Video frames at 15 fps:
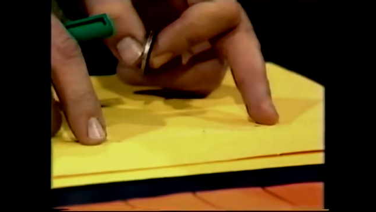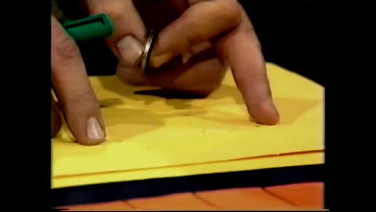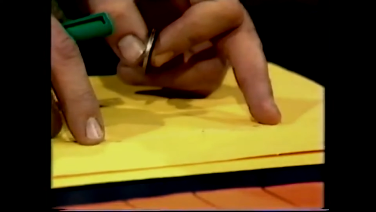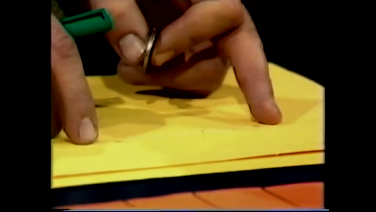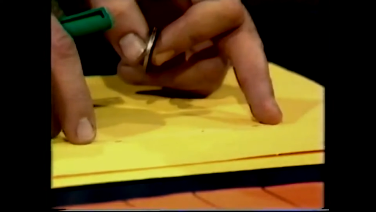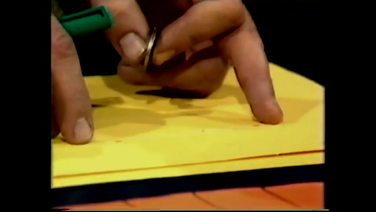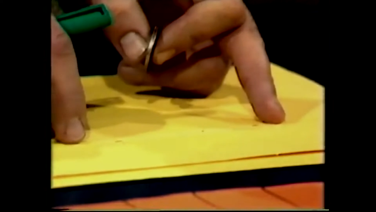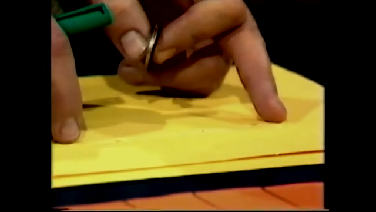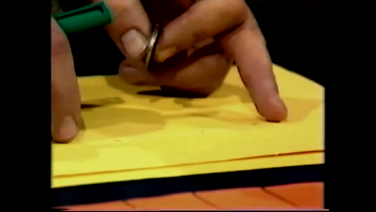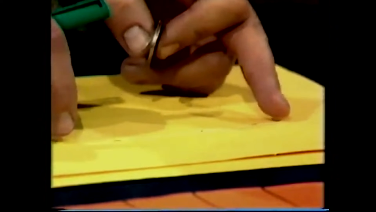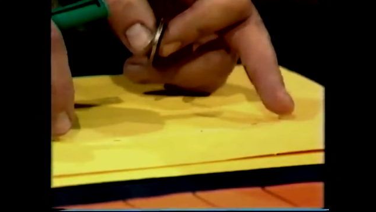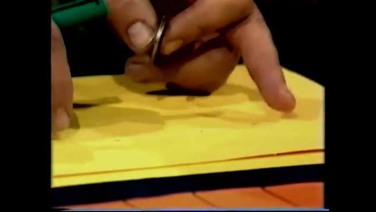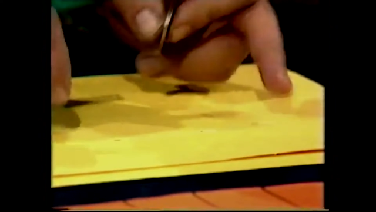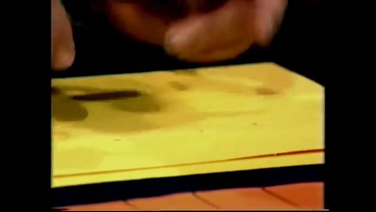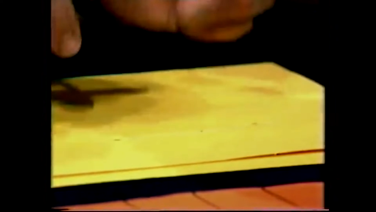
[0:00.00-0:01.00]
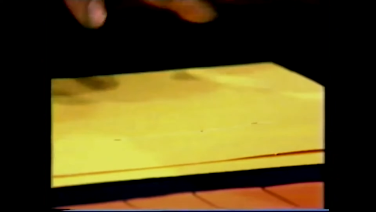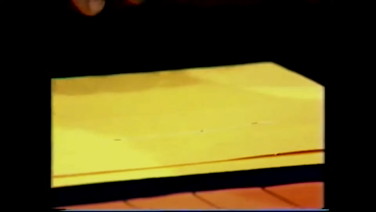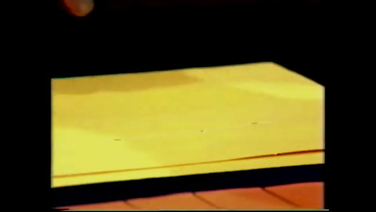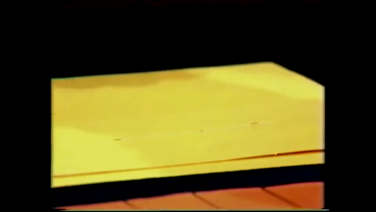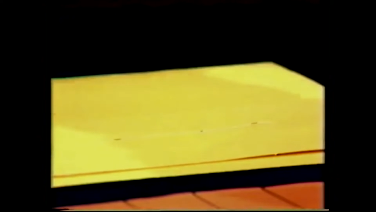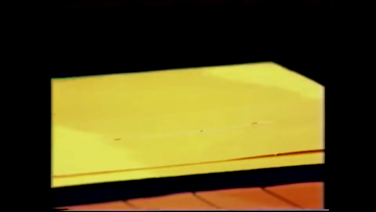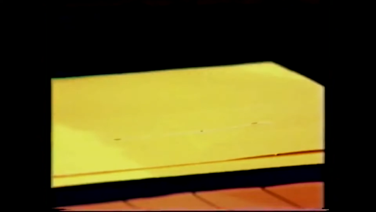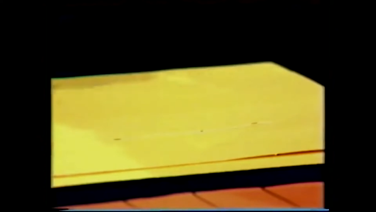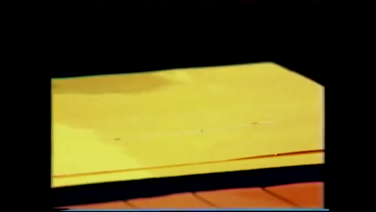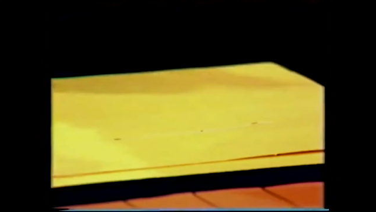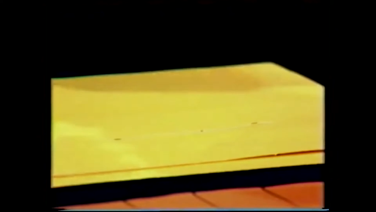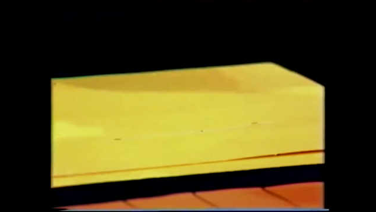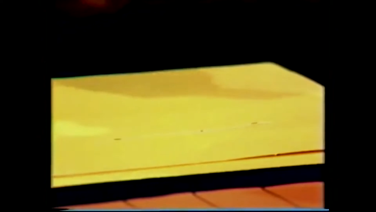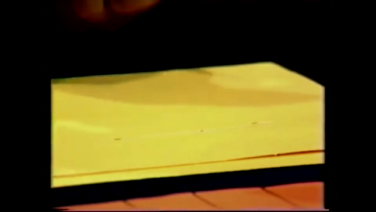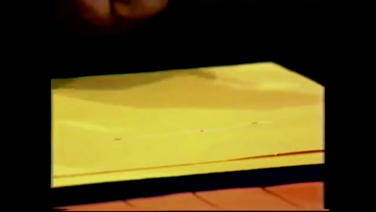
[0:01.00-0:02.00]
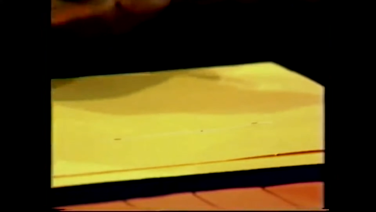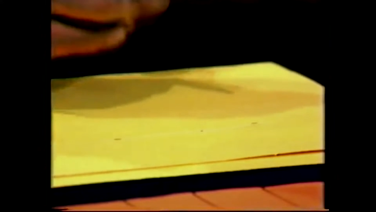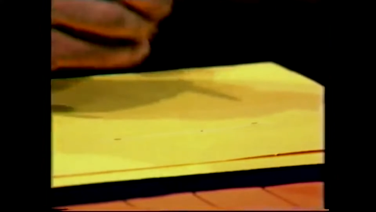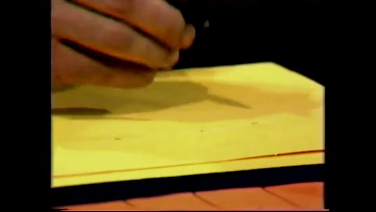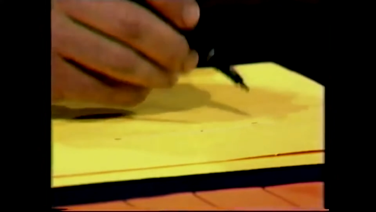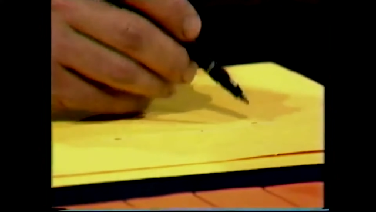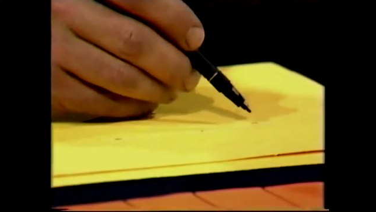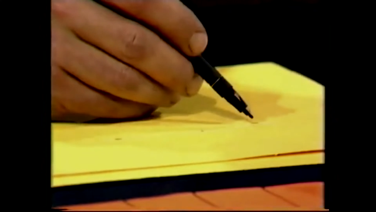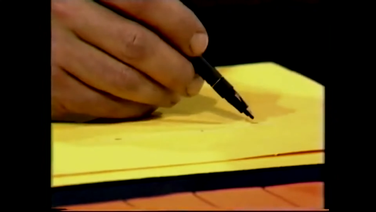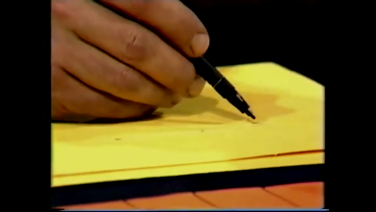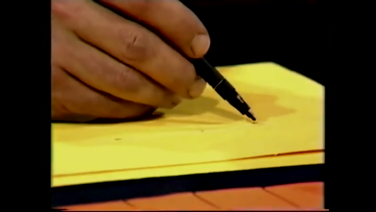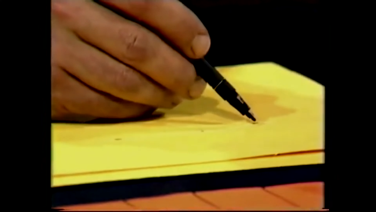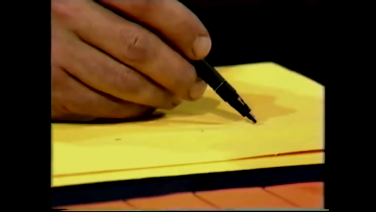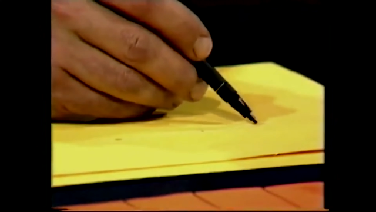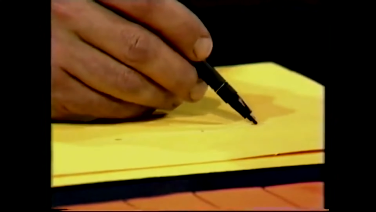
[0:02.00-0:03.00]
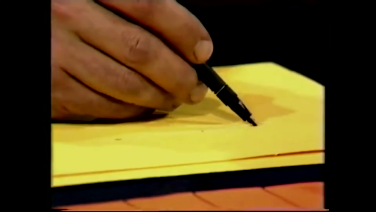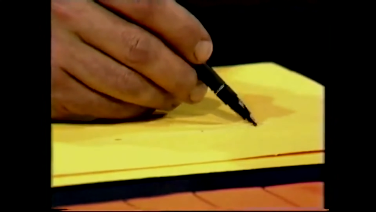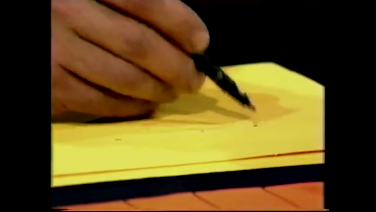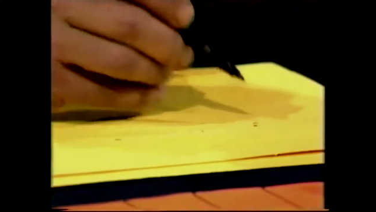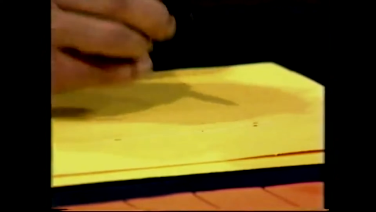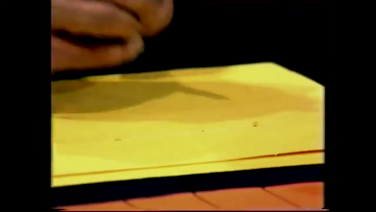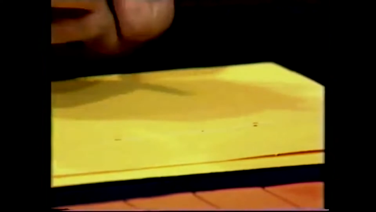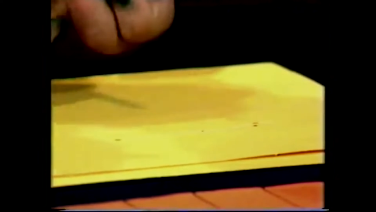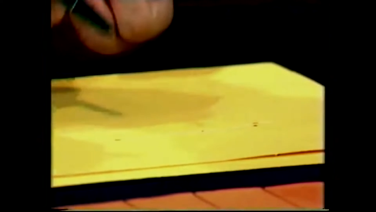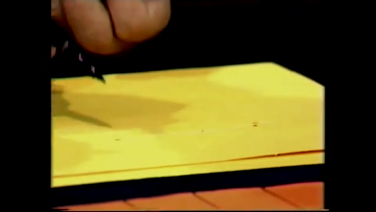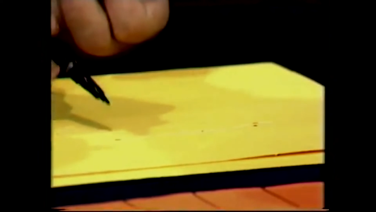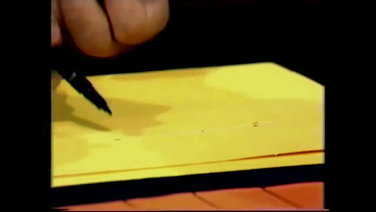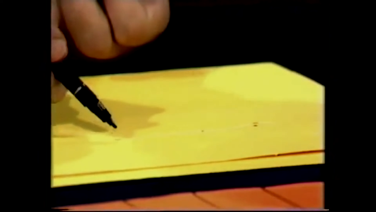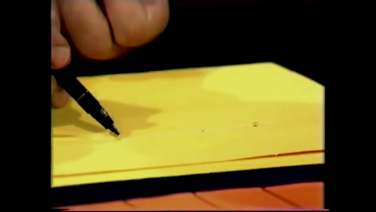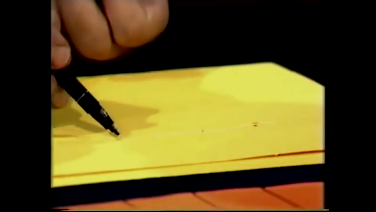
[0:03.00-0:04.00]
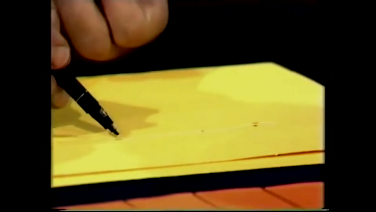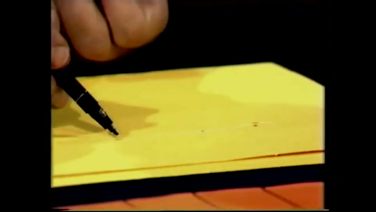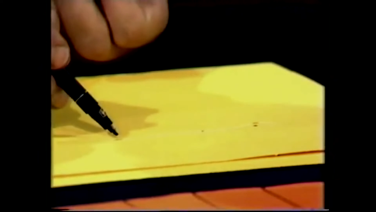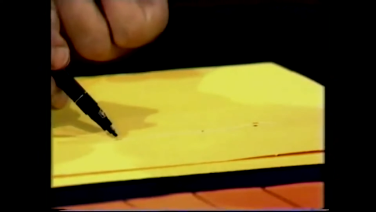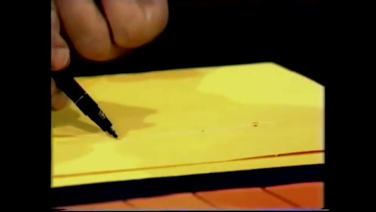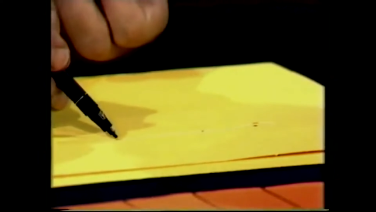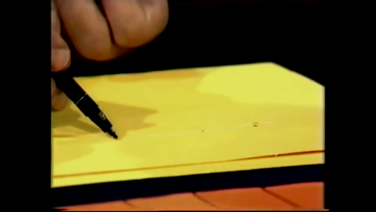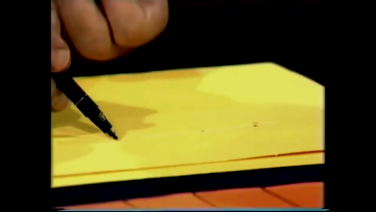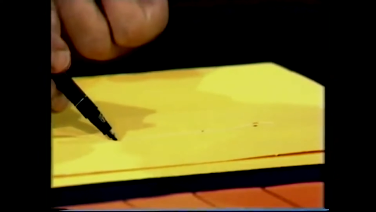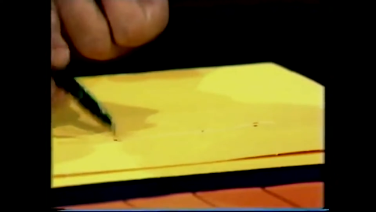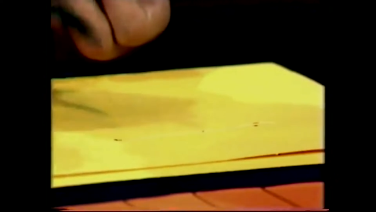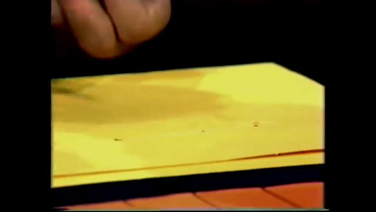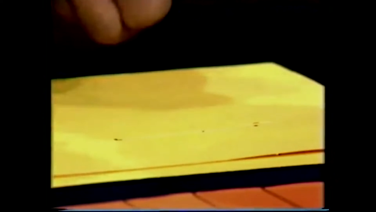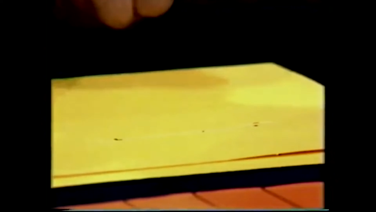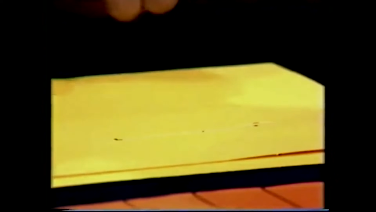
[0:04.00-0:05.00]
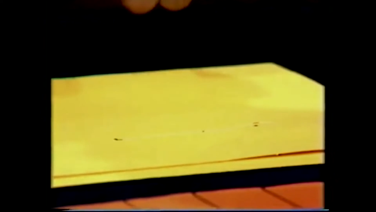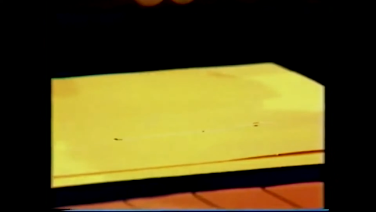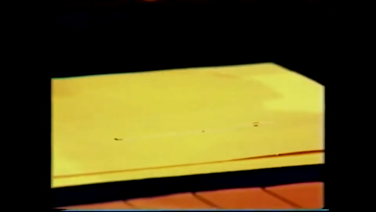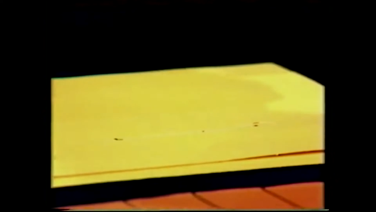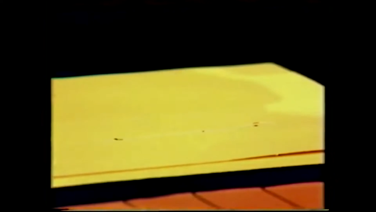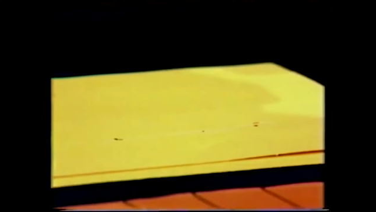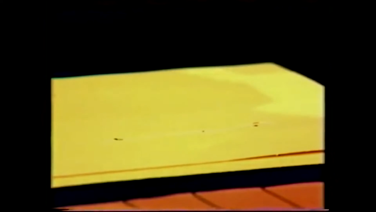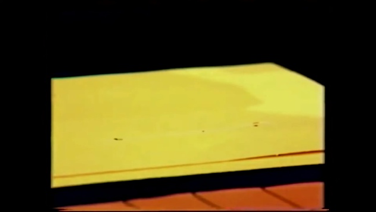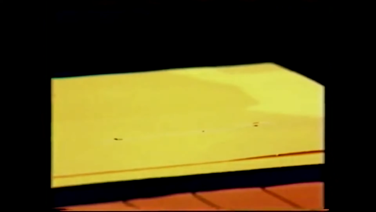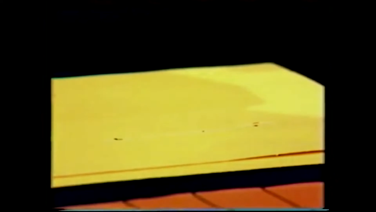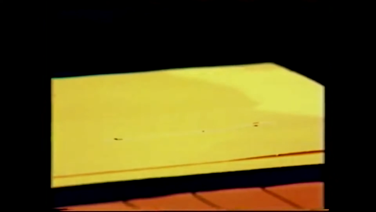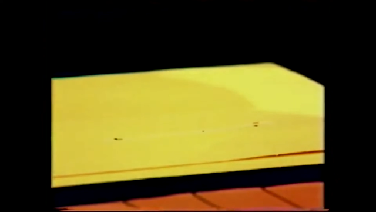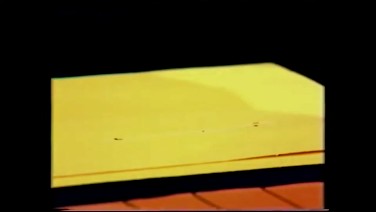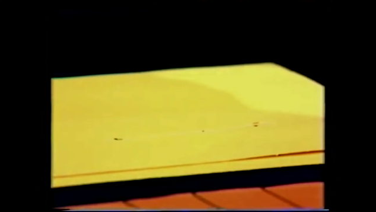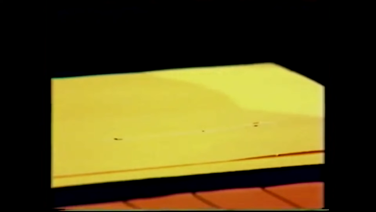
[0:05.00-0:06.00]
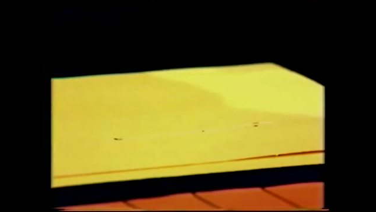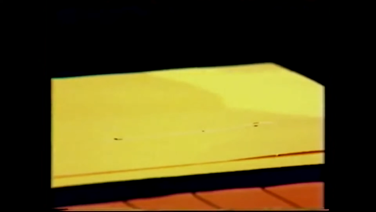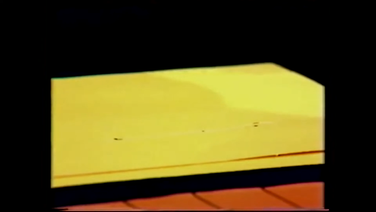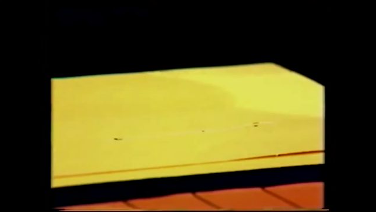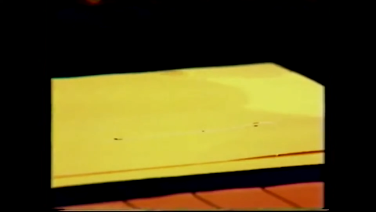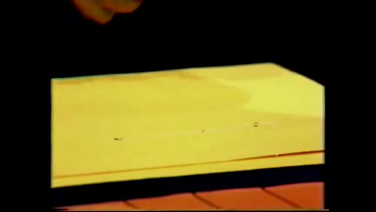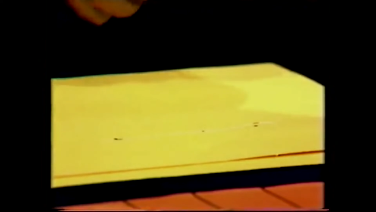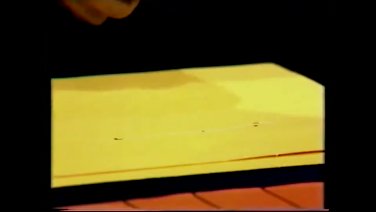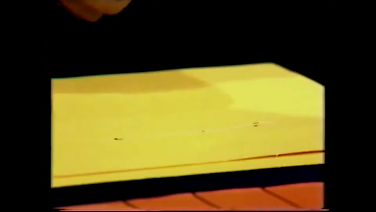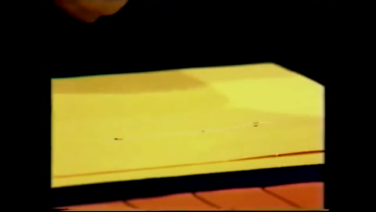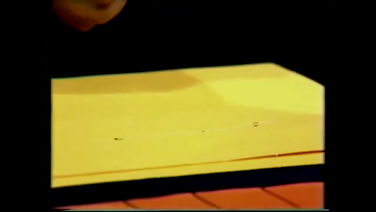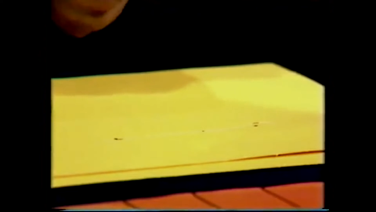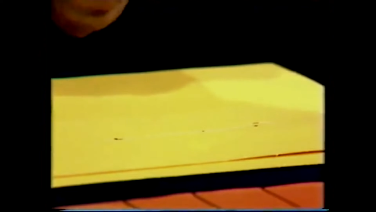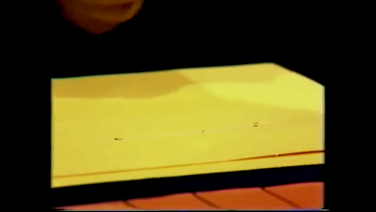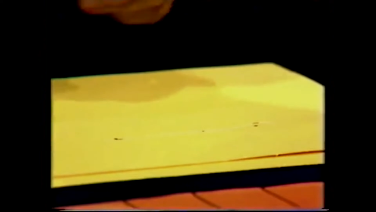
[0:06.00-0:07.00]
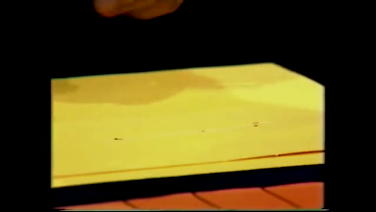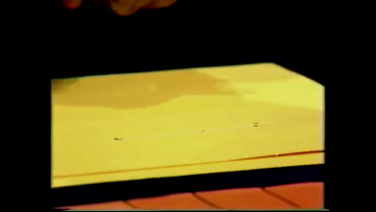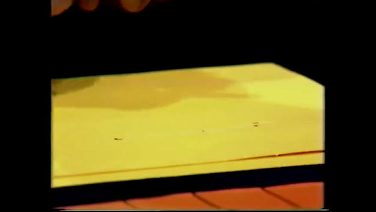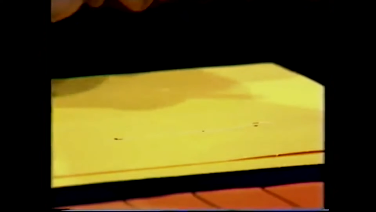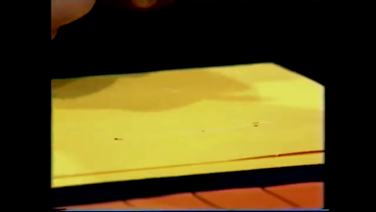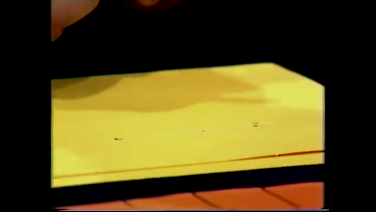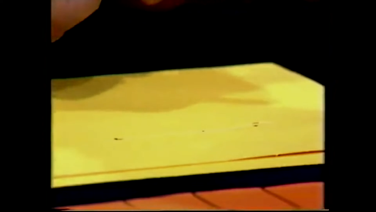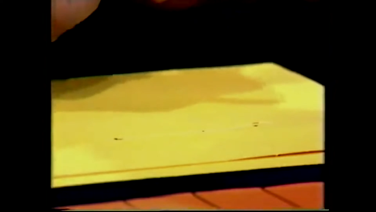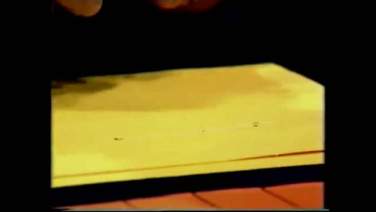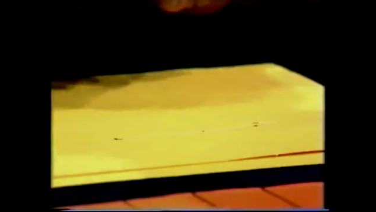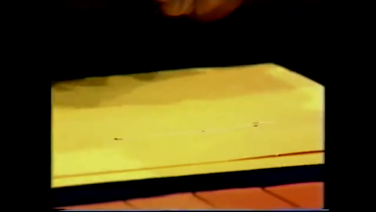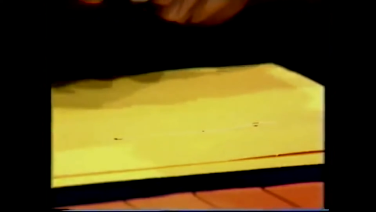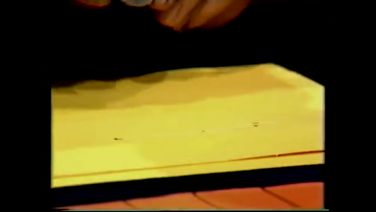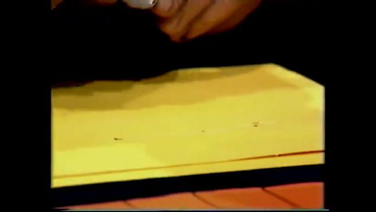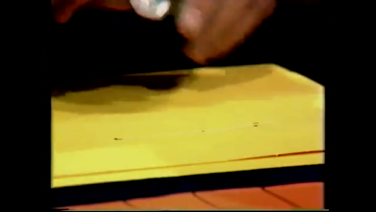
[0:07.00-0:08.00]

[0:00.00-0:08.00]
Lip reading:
[unreadable: no face in view]